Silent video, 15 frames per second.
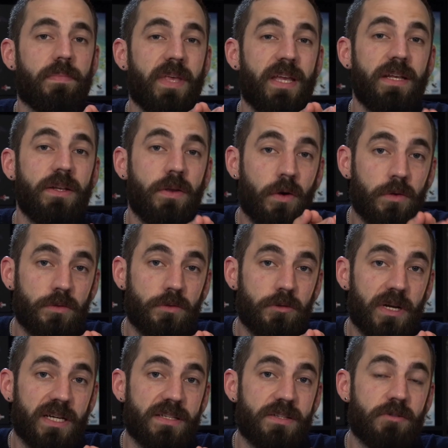In
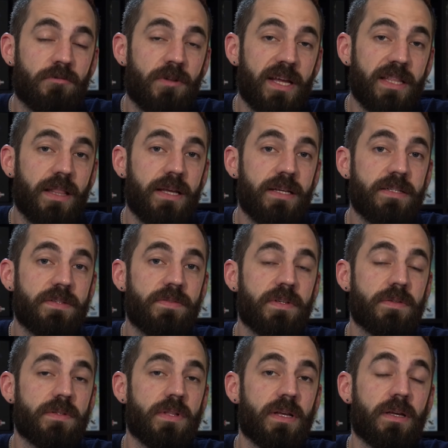contrast, Radlands
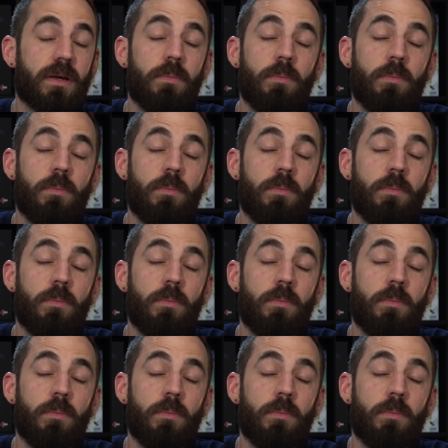feels like